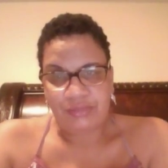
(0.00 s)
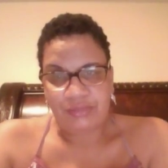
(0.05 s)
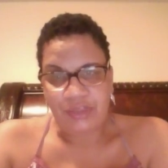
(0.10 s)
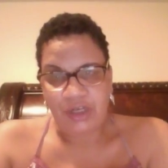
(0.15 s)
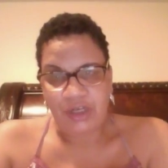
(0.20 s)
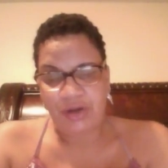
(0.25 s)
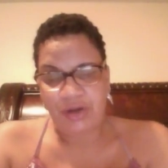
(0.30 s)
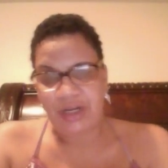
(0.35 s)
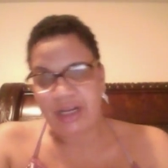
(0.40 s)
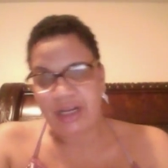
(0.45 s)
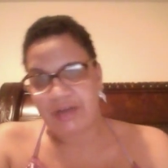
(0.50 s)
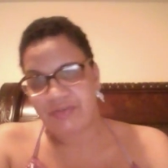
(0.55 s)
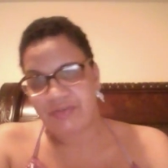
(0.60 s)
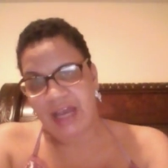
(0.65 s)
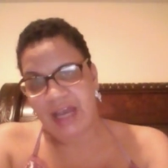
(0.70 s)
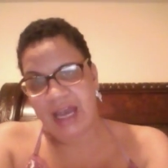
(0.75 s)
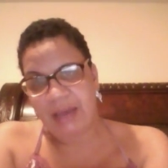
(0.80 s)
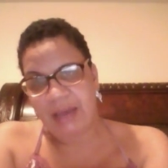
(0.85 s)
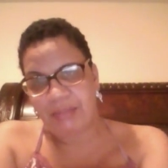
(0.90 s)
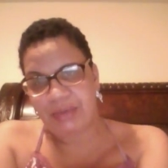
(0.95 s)
you know it never
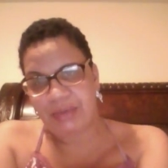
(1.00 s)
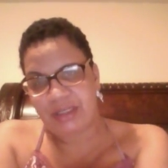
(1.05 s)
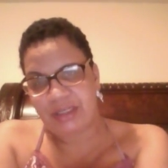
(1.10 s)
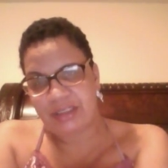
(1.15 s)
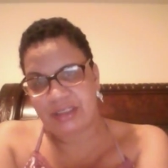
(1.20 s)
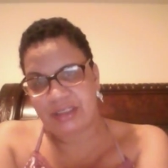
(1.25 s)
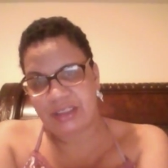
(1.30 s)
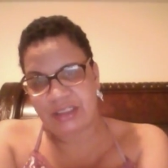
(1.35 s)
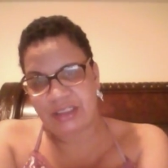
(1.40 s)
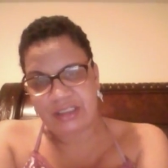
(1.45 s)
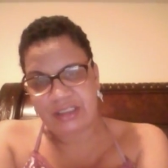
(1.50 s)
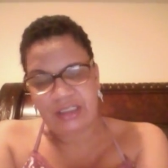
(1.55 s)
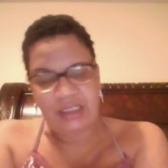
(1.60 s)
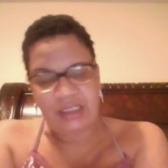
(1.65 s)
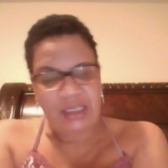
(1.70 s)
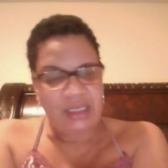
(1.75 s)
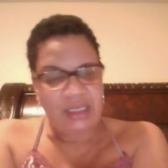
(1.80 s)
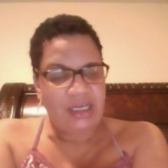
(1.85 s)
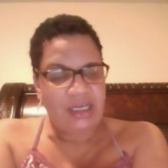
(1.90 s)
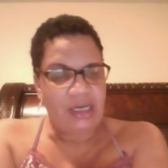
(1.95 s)
happened. And
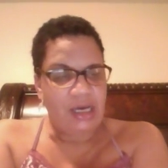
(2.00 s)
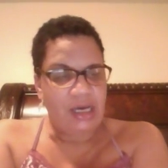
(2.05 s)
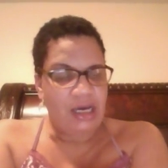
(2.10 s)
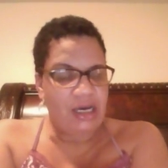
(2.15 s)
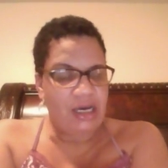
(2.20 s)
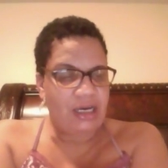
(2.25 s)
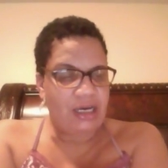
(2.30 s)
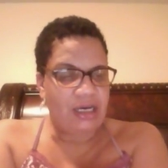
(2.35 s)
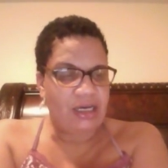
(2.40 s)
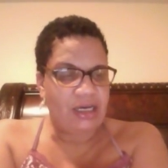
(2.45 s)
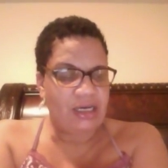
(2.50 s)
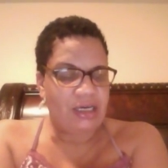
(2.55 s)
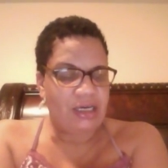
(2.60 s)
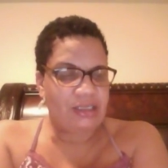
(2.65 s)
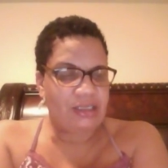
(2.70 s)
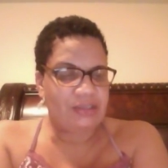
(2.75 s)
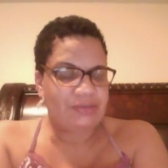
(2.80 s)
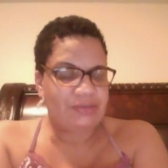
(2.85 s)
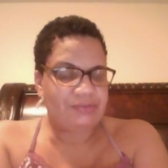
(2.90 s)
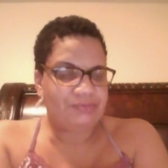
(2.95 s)

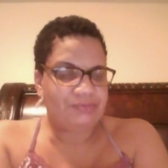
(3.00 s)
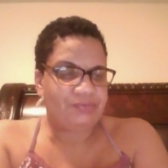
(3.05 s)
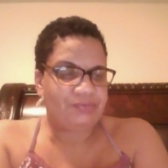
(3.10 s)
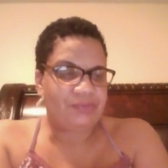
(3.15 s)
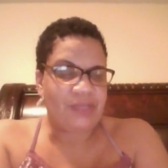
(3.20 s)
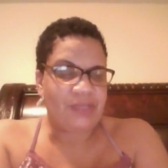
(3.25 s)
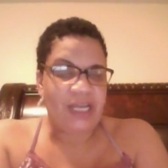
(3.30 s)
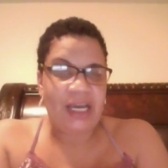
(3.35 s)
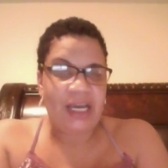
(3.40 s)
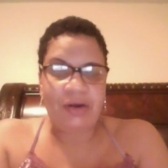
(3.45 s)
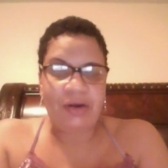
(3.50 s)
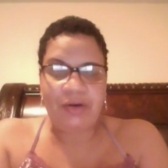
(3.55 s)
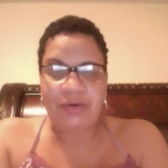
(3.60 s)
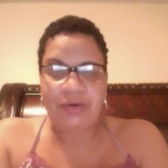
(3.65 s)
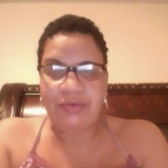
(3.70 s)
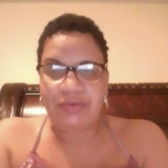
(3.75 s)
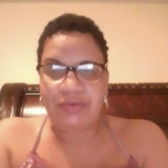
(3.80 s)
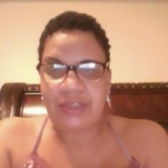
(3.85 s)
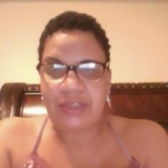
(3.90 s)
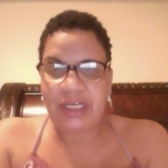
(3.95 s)
uh,
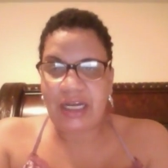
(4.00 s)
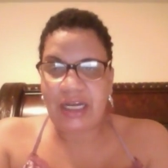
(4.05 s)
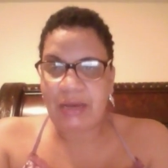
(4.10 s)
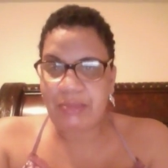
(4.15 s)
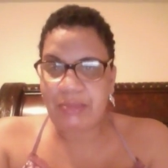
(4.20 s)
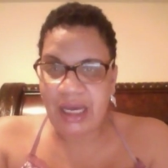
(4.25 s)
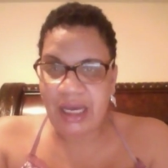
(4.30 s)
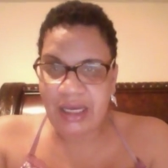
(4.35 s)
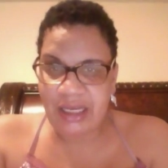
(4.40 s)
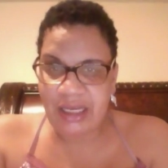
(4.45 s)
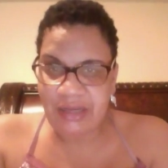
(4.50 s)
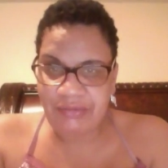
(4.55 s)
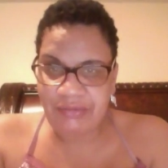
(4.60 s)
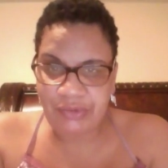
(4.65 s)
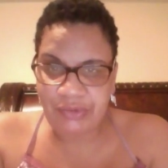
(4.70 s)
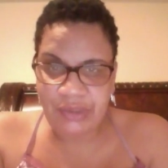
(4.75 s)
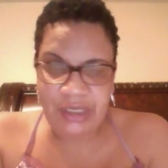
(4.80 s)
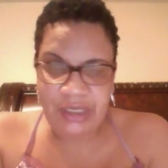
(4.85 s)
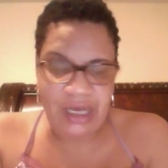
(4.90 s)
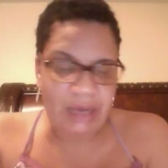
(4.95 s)
now that I'm not in
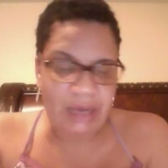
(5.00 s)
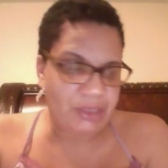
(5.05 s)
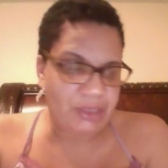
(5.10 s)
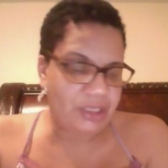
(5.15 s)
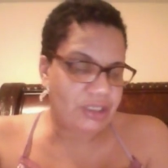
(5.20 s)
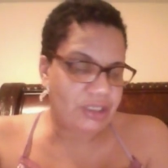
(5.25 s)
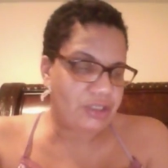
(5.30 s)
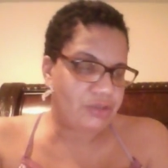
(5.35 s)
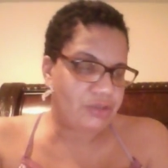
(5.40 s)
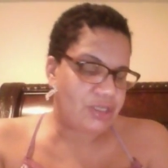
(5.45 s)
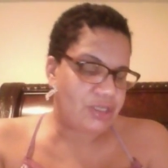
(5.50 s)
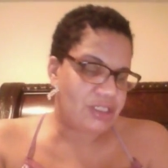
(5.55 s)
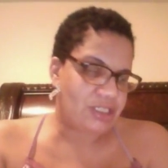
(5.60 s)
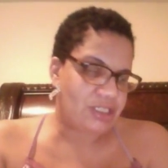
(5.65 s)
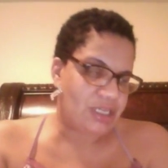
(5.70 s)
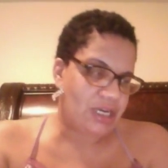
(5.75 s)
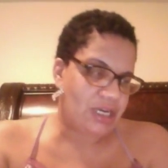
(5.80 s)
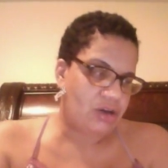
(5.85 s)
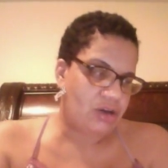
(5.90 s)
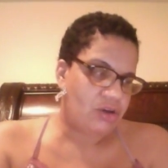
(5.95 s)
Florida, I'm in Illinois
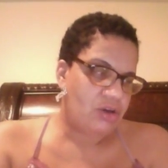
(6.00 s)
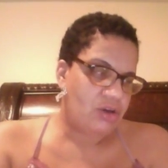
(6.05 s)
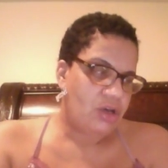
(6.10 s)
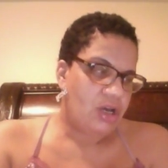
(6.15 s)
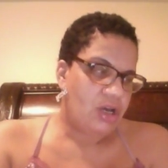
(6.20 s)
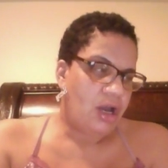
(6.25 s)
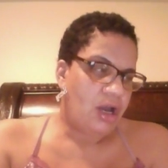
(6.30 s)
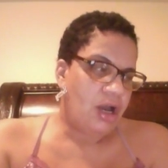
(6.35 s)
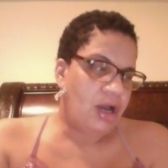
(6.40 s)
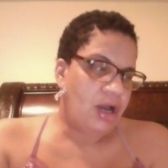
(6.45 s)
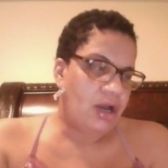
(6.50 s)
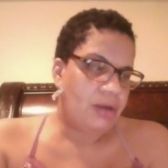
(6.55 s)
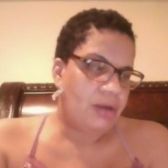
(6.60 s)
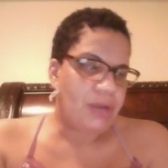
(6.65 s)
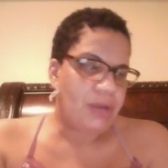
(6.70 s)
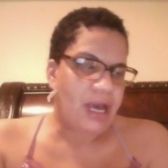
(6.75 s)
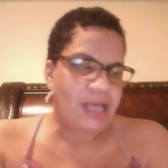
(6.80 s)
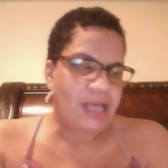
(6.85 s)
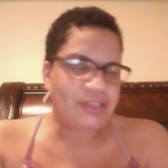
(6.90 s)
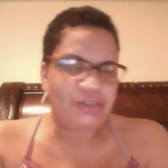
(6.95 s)
now. Um,
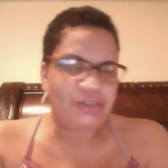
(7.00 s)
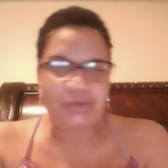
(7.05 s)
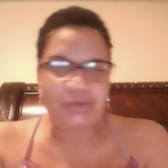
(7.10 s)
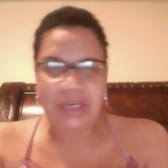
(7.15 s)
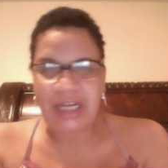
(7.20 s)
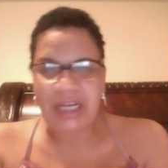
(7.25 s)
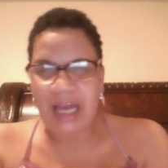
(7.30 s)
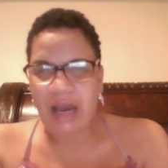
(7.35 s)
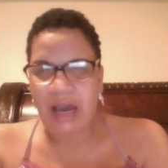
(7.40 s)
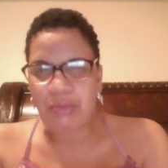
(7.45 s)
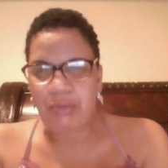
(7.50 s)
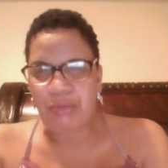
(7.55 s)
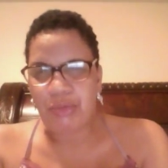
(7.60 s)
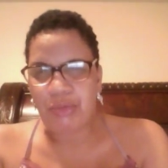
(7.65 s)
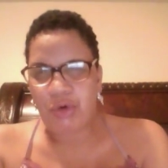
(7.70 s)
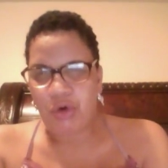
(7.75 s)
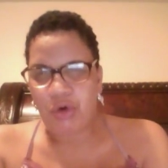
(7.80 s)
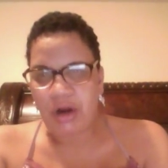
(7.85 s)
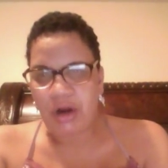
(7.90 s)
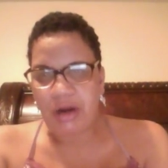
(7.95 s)
I do get out
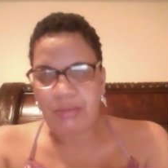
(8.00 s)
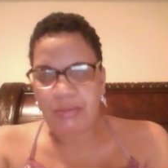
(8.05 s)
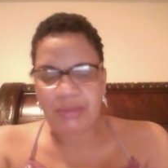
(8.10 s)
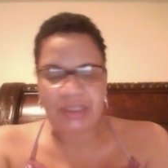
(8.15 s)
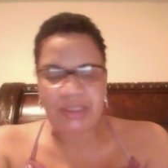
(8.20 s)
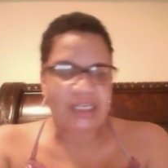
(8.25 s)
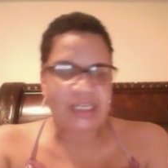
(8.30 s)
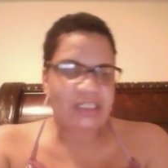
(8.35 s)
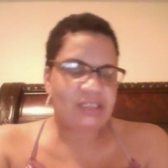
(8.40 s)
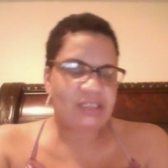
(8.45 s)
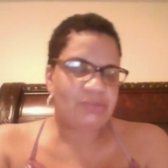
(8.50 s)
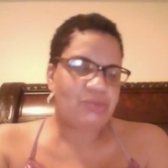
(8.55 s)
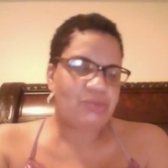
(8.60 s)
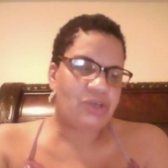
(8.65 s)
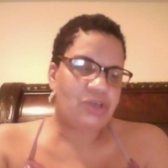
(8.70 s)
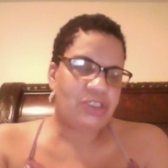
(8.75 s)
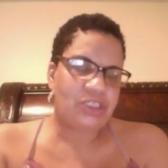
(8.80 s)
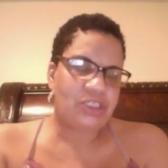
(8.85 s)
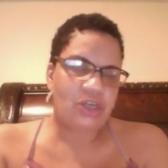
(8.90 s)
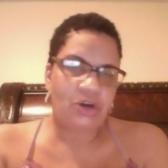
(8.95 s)
more, but that's
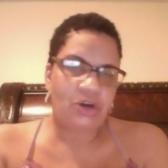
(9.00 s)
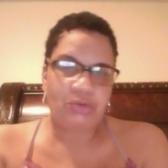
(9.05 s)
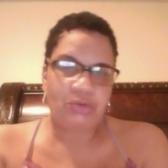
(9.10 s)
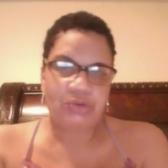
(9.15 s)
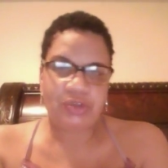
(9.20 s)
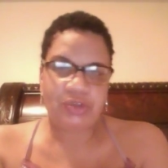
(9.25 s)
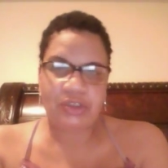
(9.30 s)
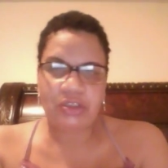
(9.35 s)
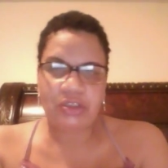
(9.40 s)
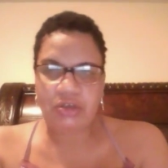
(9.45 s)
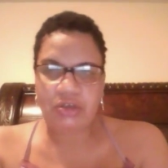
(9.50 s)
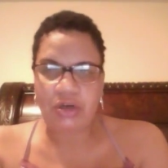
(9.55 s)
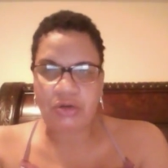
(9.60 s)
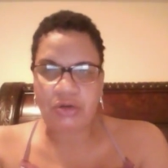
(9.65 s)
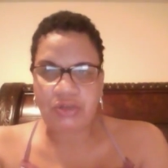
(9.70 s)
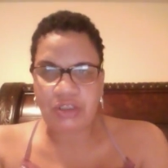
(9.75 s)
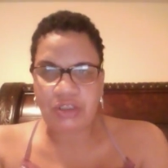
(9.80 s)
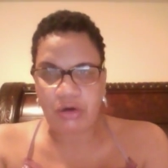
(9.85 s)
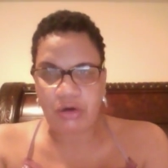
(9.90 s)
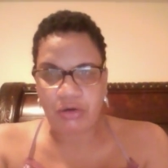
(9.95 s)
more so you know
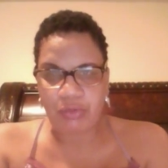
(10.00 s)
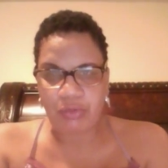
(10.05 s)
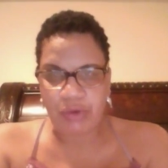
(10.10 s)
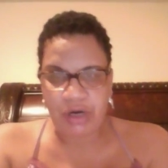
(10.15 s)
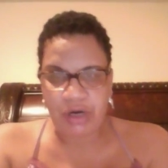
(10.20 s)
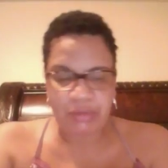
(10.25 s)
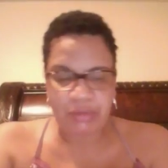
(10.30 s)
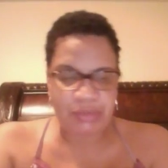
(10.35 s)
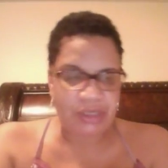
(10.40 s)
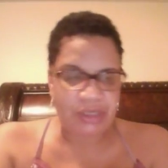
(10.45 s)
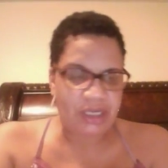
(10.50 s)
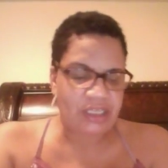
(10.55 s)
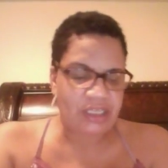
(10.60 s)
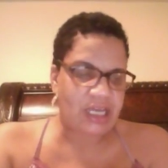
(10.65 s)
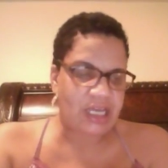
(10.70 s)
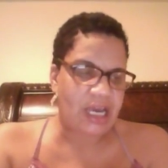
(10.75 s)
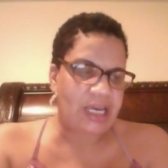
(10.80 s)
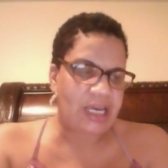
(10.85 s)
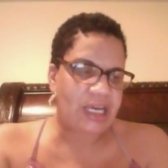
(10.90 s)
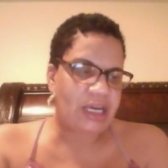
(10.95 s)
to go to work because
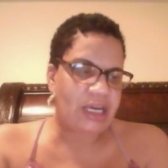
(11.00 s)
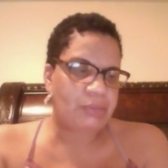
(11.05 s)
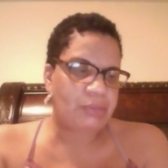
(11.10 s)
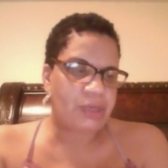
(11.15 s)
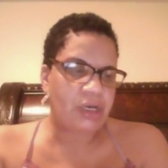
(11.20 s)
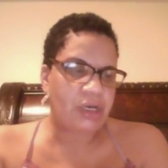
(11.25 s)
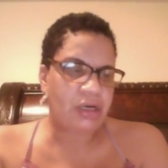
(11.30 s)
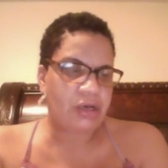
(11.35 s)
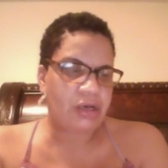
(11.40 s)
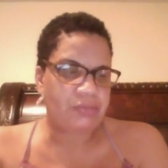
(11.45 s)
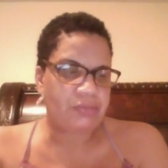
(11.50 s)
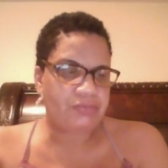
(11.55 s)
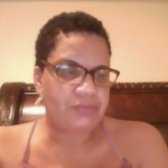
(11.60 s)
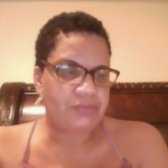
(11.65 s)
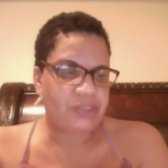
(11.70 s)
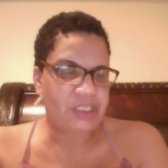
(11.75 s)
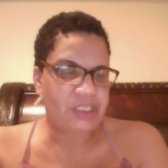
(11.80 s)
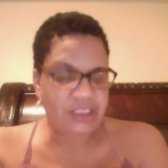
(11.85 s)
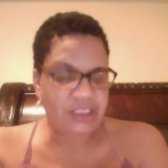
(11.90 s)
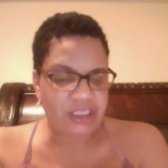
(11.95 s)
I am um
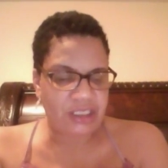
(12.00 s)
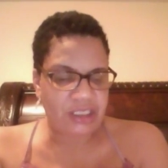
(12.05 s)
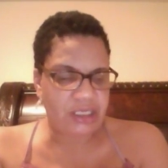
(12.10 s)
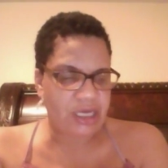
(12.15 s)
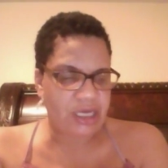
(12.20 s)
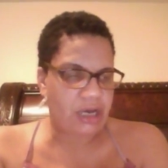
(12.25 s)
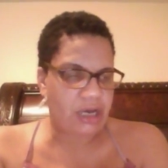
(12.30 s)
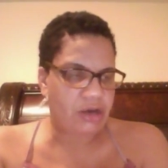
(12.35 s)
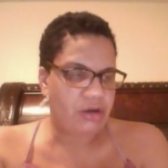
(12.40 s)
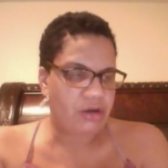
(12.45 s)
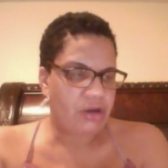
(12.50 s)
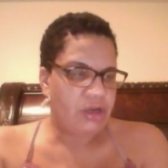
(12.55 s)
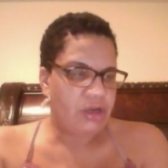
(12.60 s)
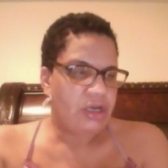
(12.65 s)
teaching now.